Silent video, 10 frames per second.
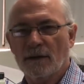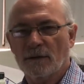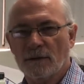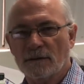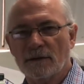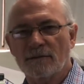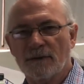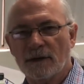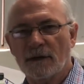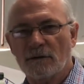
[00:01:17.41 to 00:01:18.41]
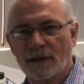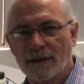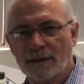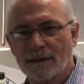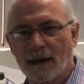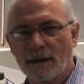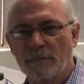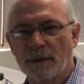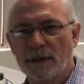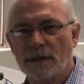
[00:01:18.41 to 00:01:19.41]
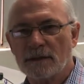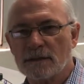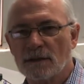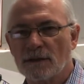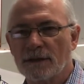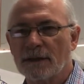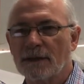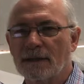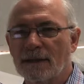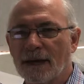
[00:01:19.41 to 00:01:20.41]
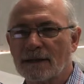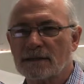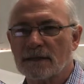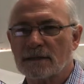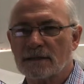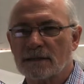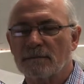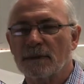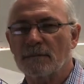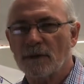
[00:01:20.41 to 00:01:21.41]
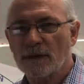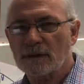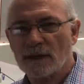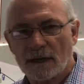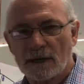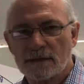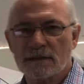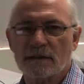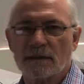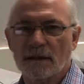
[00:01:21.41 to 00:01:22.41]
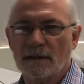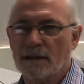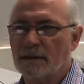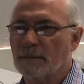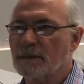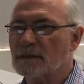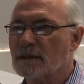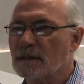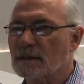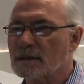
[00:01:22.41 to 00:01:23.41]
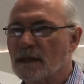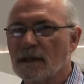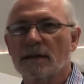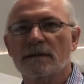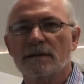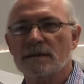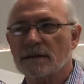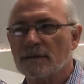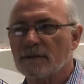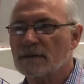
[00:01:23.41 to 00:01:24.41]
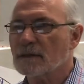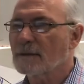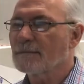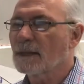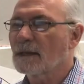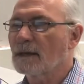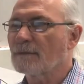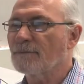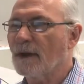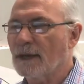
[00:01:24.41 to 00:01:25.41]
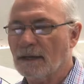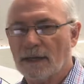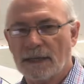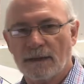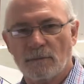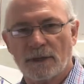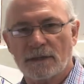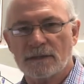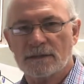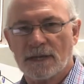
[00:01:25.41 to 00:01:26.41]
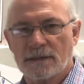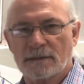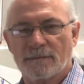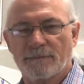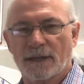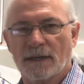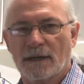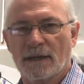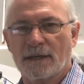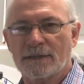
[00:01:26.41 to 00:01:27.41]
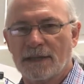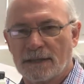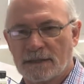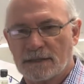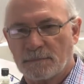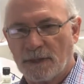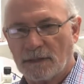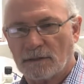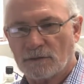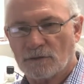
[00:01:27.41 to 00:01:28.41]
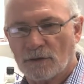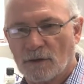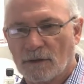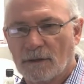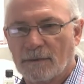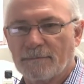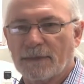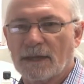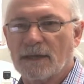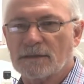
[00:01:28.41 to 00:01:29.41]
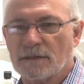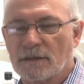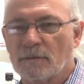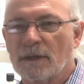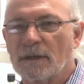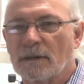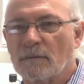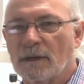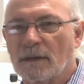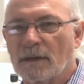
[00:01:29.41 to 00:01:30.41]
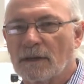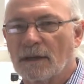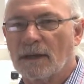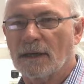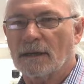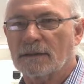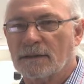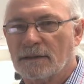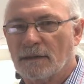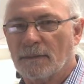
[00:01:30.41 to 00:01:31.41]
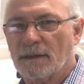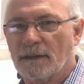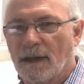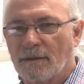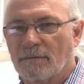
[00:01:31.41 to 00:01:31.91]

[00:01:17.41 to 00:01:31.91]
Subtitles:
You can configure credit card billing so the access can be monetized, the business can sell the service. And finally, we can set a data speed control so that we determine